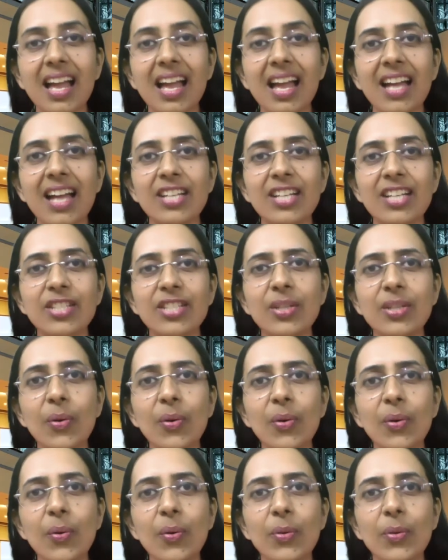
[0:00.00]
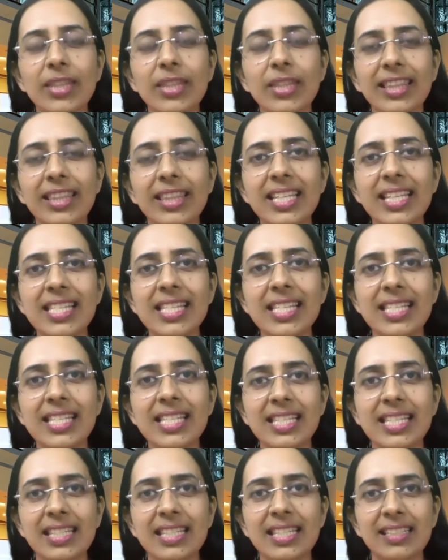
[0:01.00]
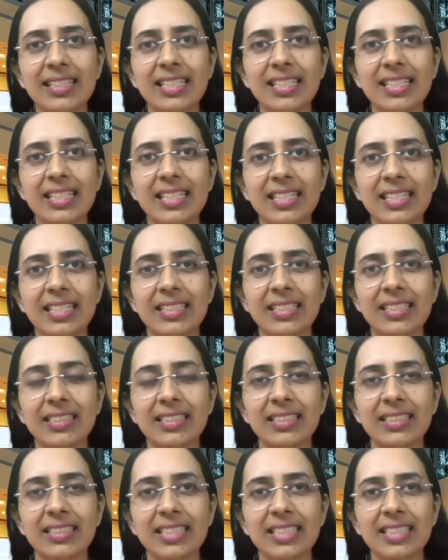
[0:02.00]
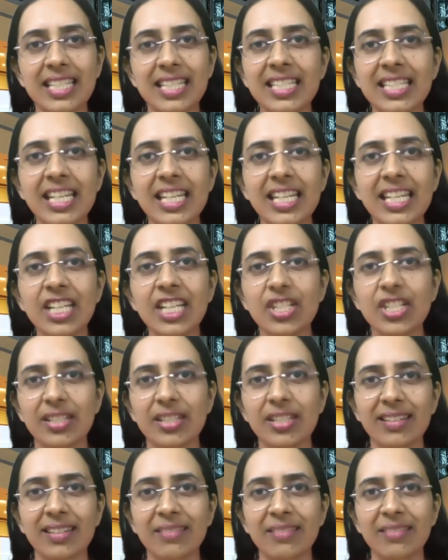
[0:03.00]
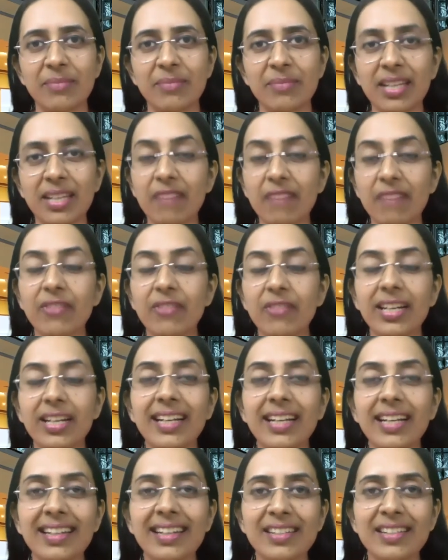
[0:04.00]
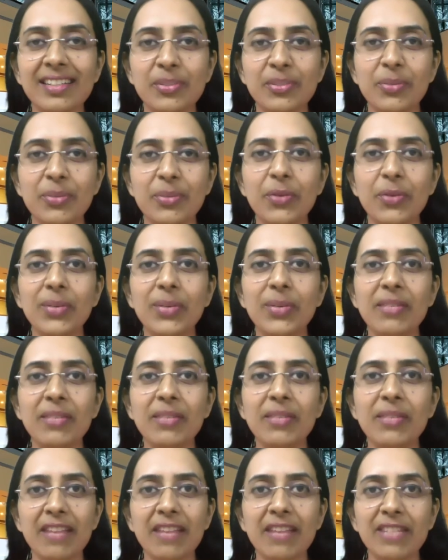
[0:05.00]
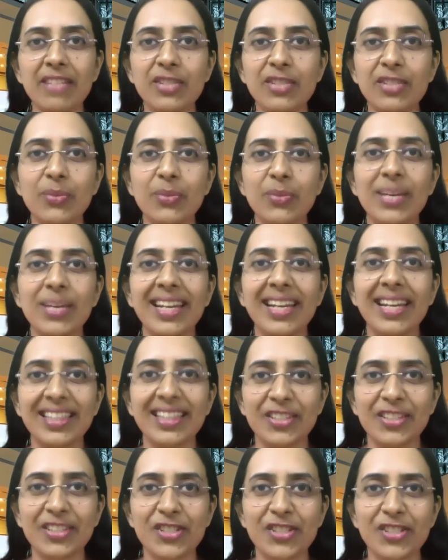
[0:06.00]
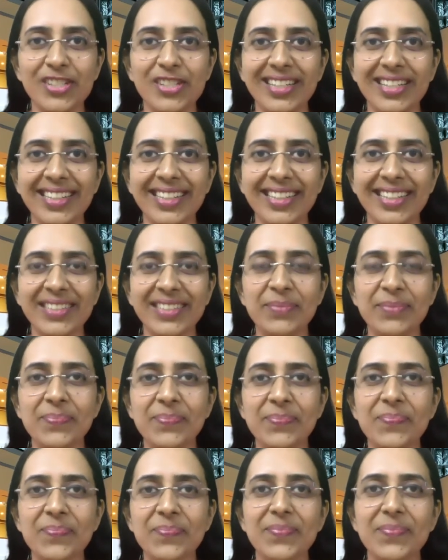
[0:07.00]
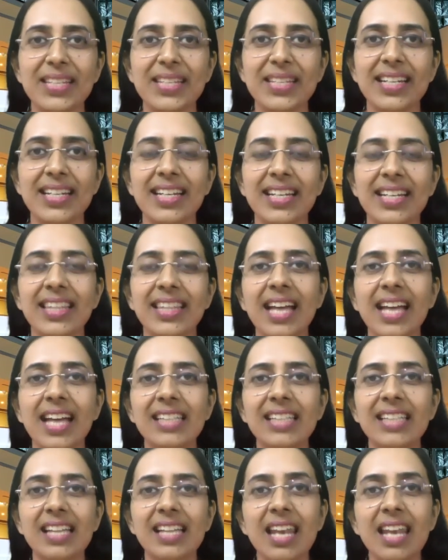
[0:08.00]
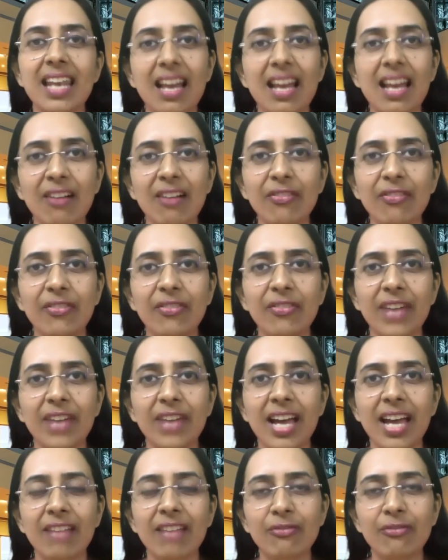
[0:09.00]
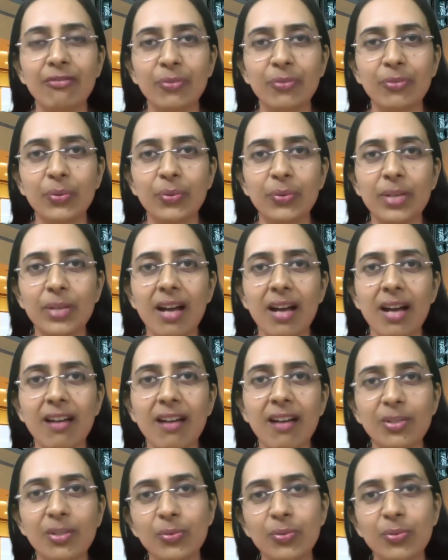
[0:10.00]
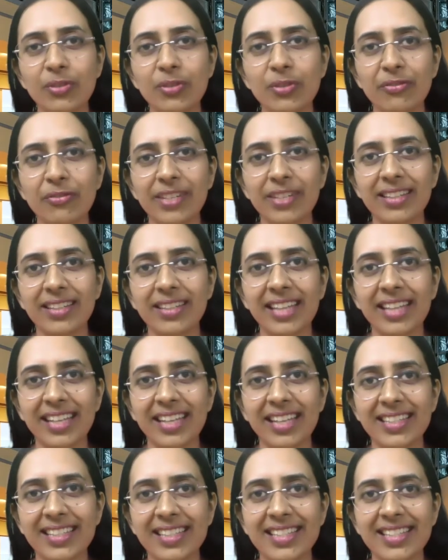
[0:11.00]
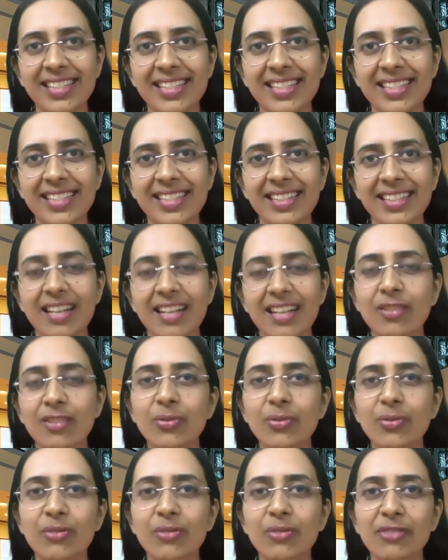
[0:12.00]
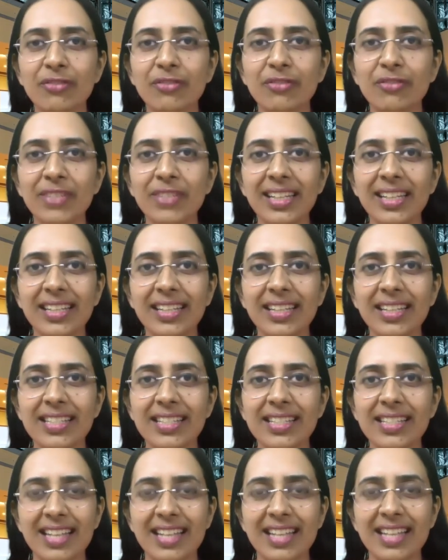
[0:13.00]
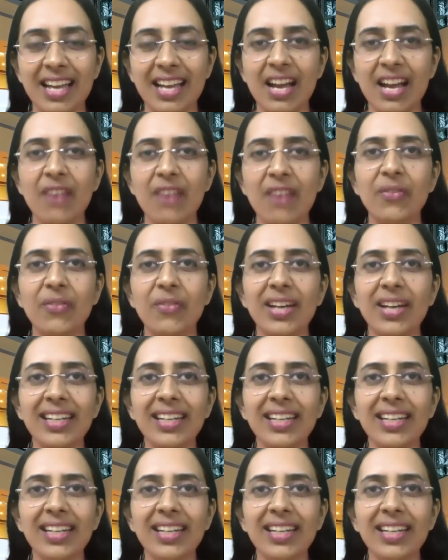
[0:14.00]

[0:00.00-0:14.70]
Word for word: So this distinction became very clear to me only when I went on my health journey, that love and food are two different things, are two different feelings. One